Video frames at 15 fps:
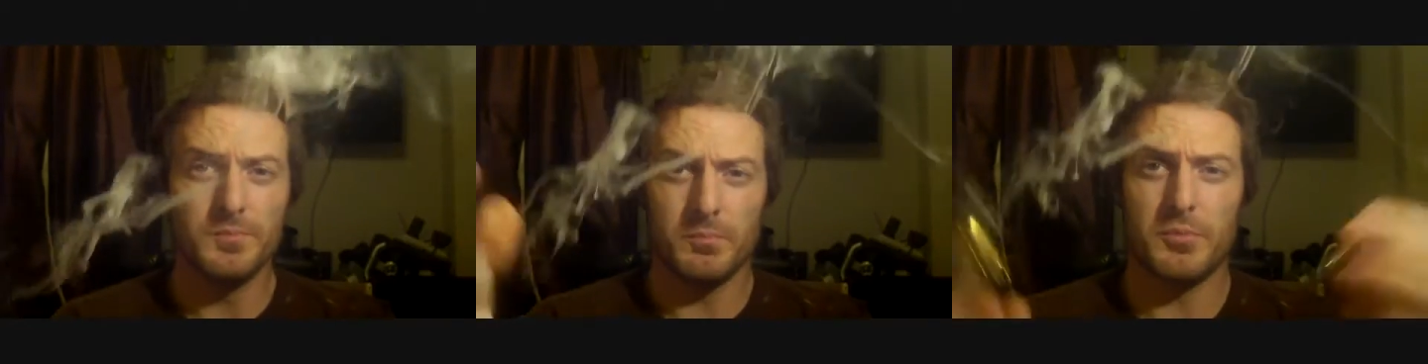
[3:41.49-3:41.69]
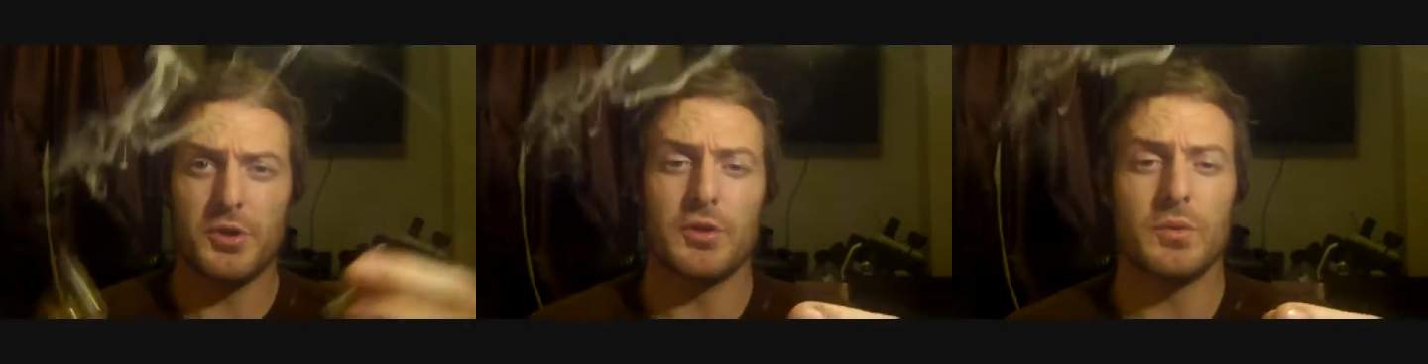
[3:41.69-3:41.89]

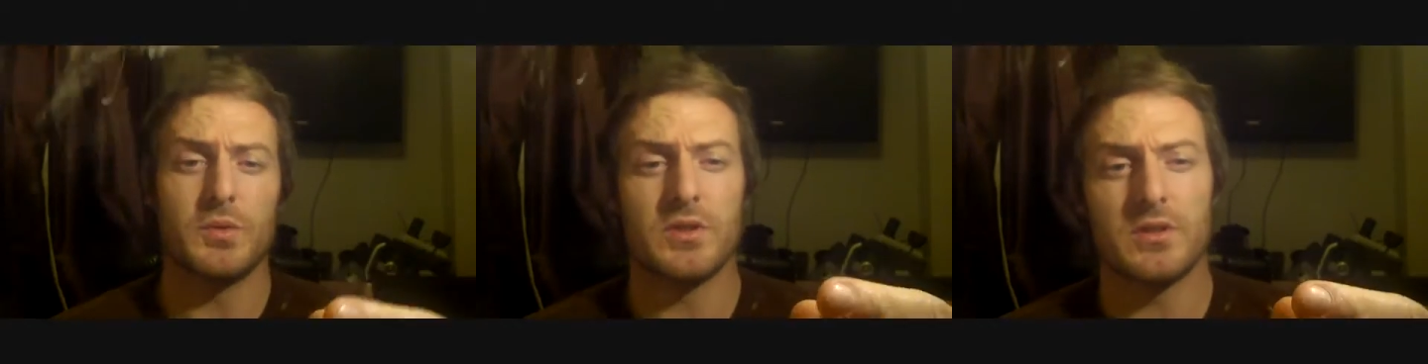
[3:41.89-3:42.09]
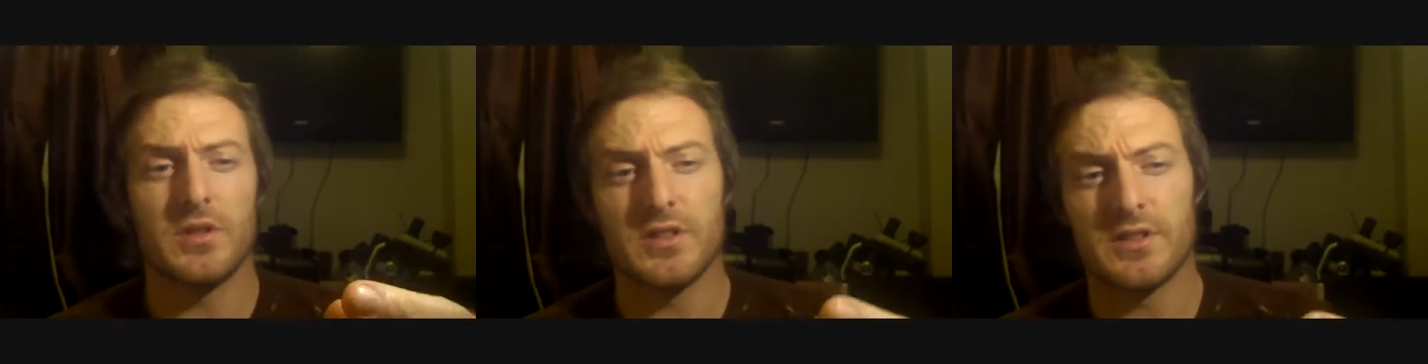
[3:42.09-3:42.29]

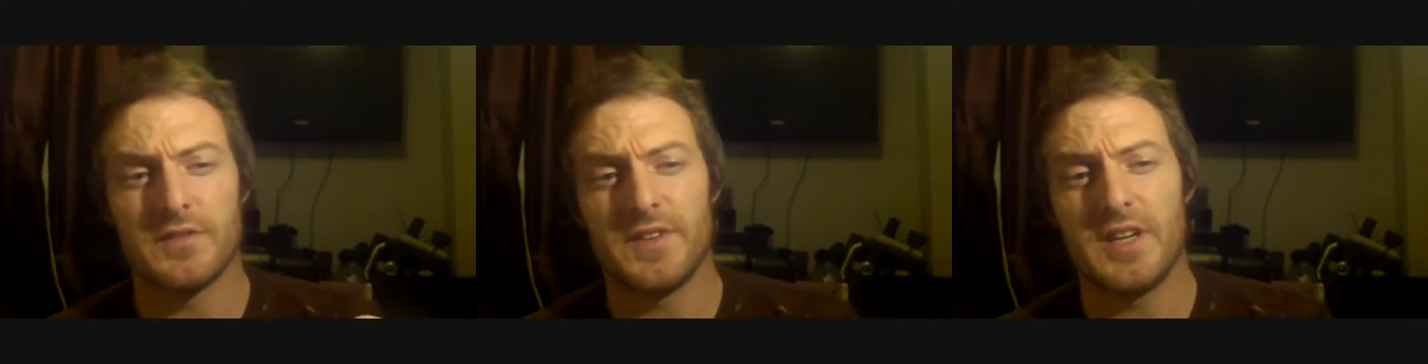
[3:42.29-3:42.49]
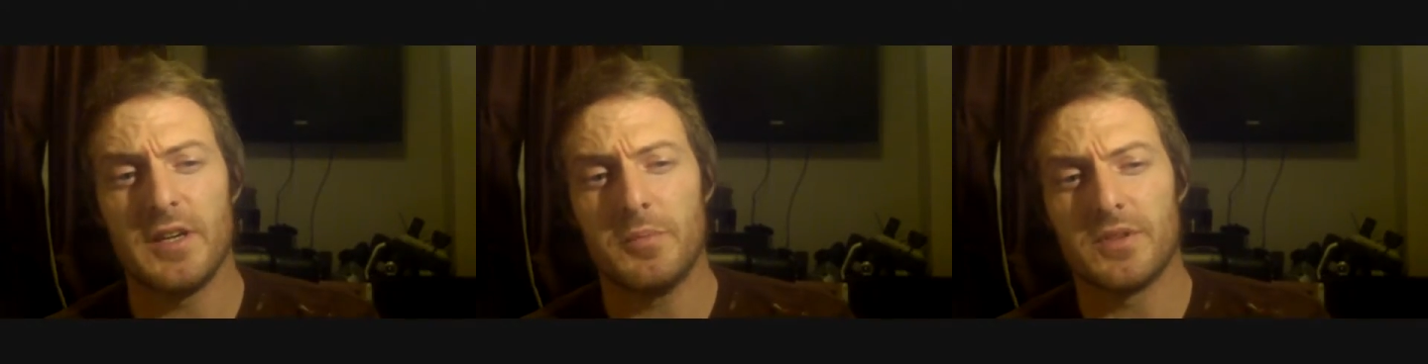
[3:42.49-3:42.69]
produces lots of
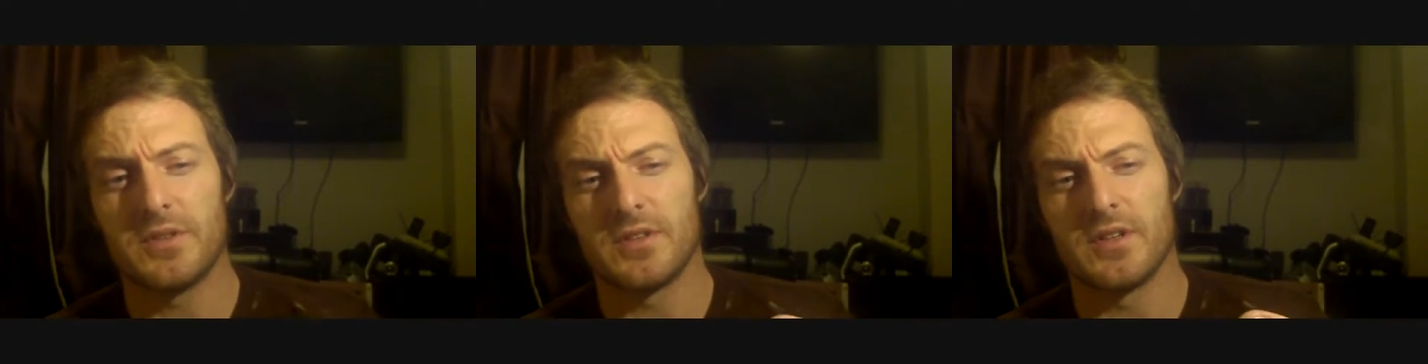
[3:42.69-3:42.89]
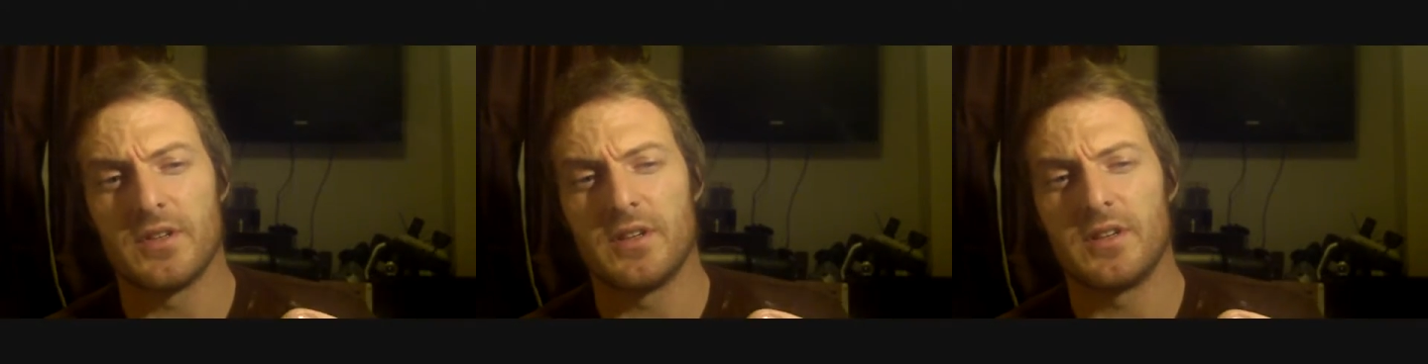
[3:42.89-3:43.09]
vapour,
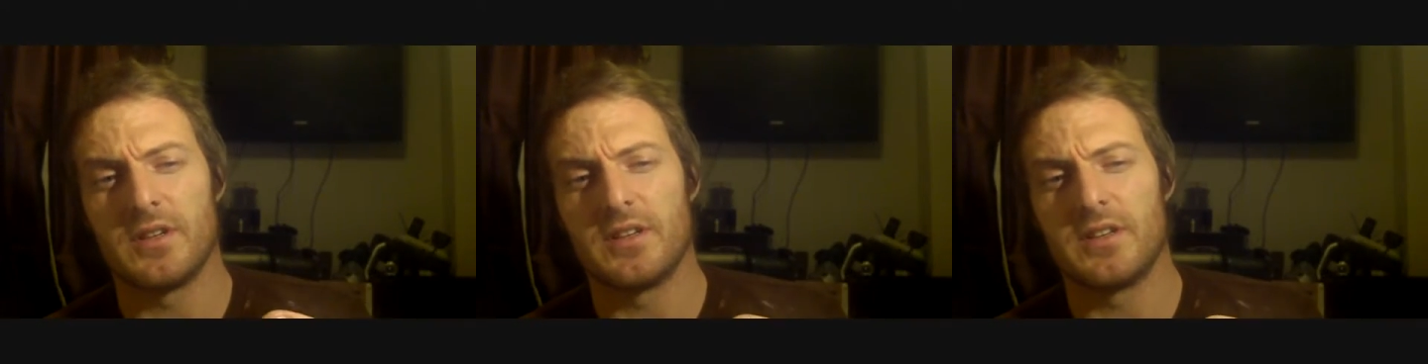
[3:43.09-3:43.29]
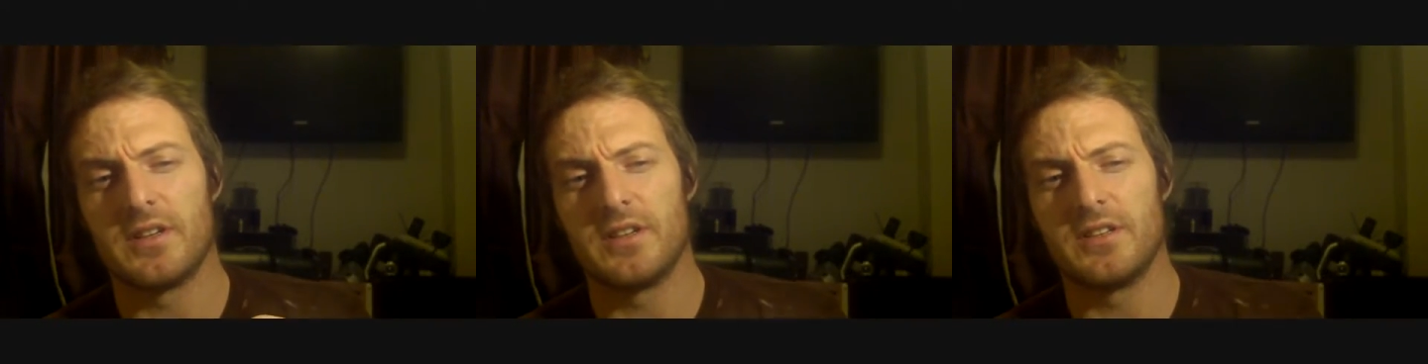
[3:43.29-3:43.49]
so
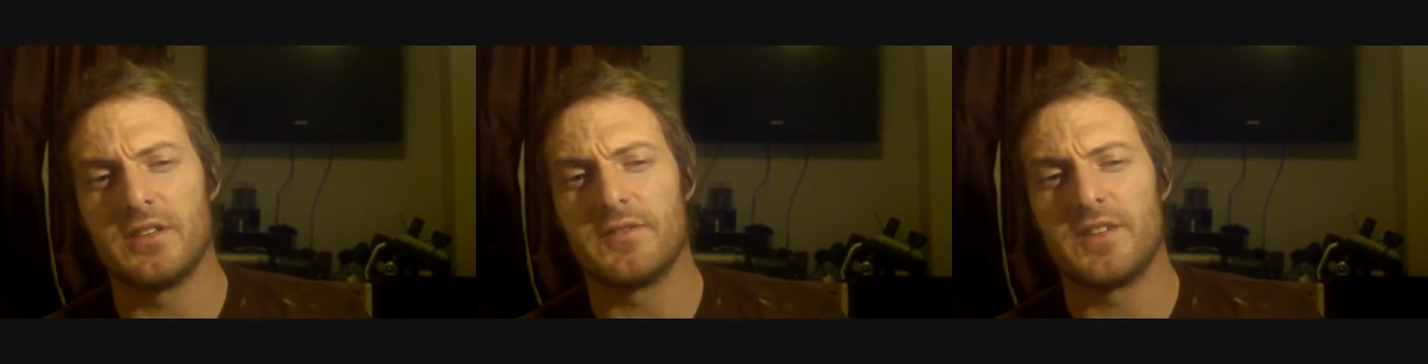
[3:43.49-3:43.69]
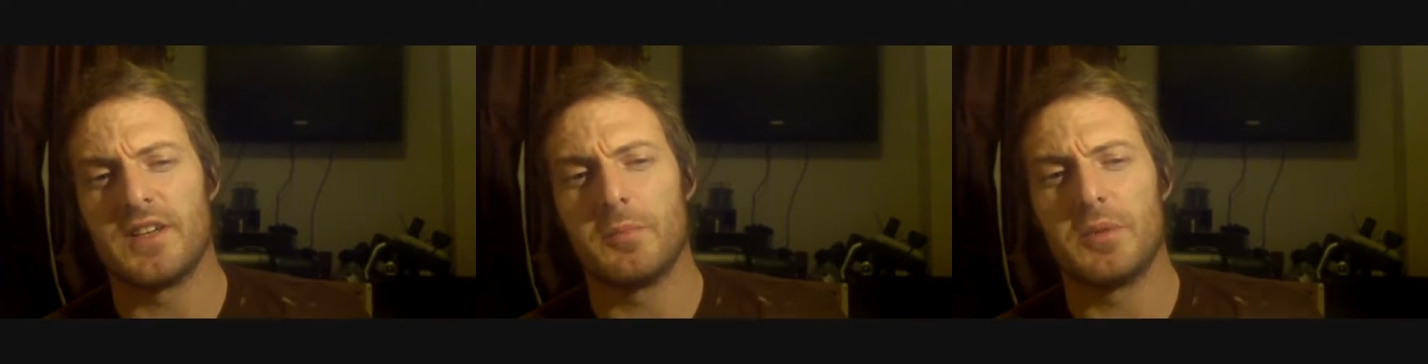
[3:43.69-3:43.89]
and you
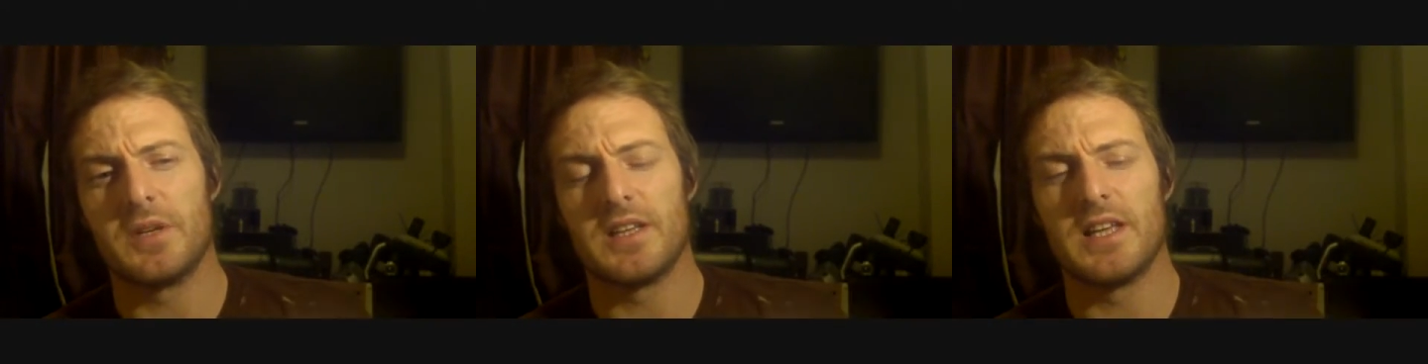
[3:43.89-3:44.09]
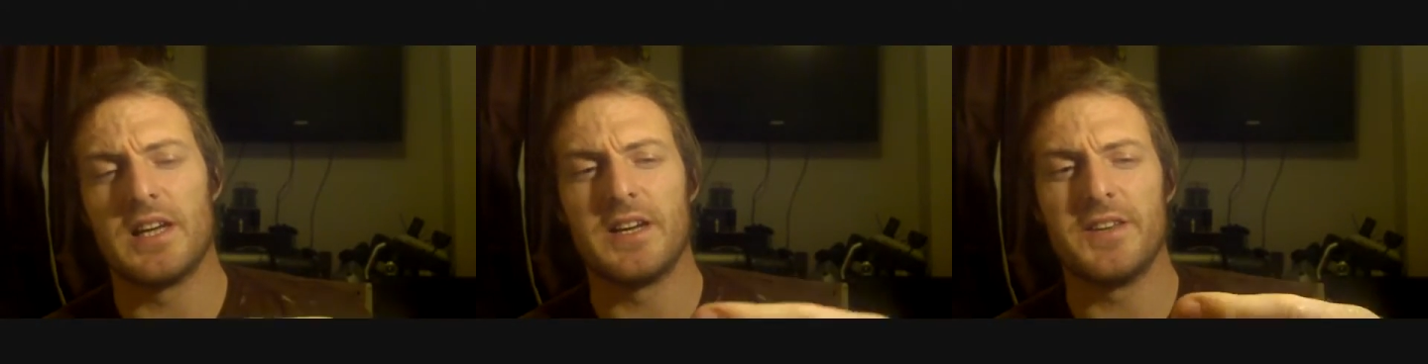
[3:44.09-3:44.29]
vape it
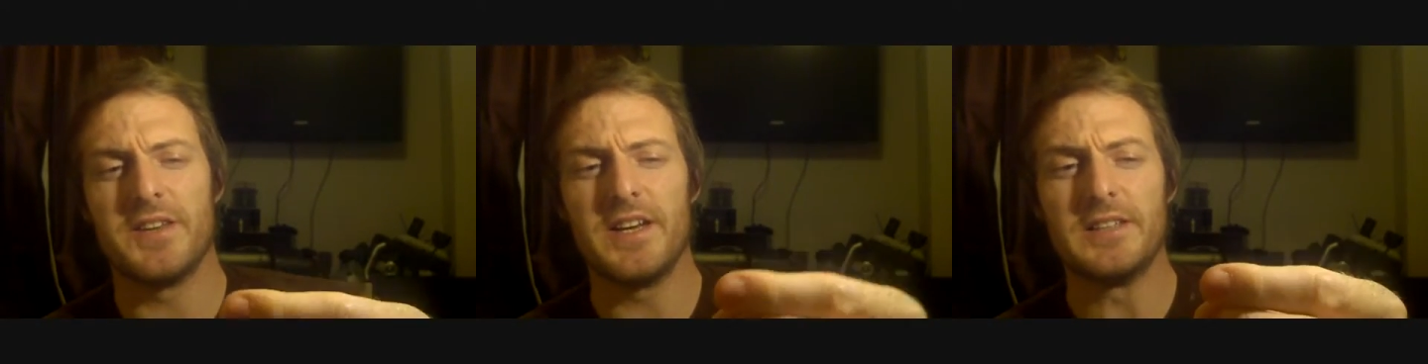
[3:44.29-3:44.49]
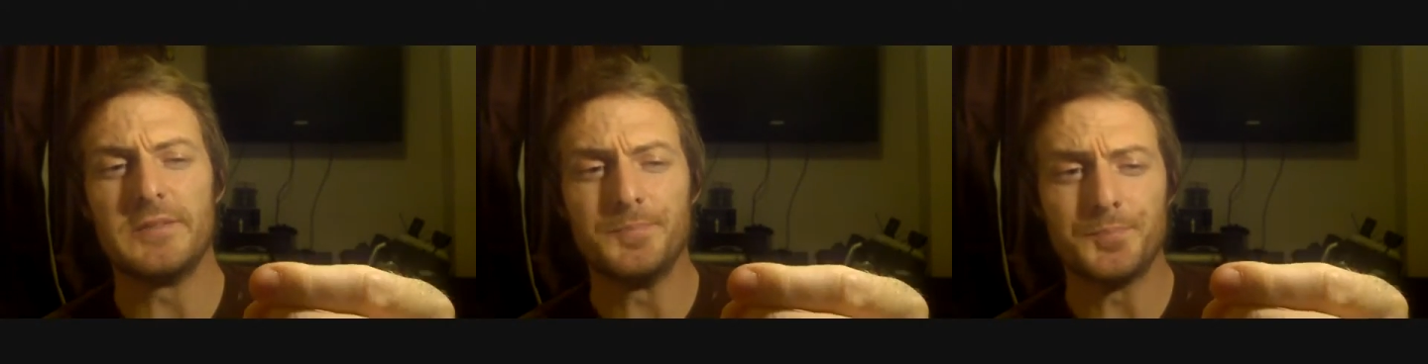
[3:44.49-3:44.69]
like
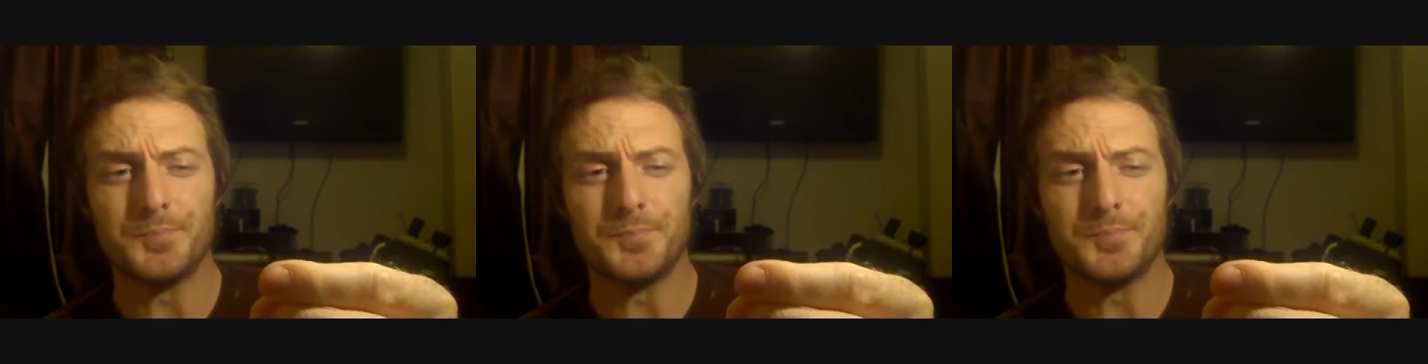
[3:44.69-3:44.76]
that.